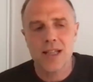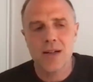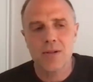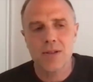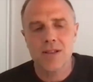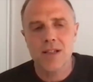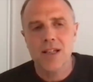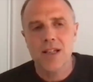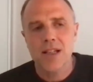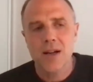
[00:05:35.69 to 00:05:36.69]
that was
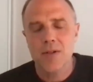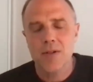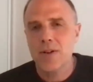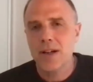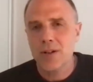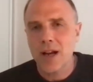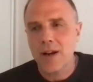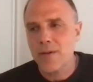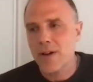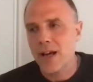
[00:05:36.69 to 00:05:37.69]
very
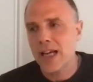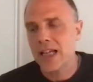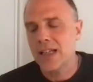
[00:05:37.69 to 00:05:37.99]
gratifying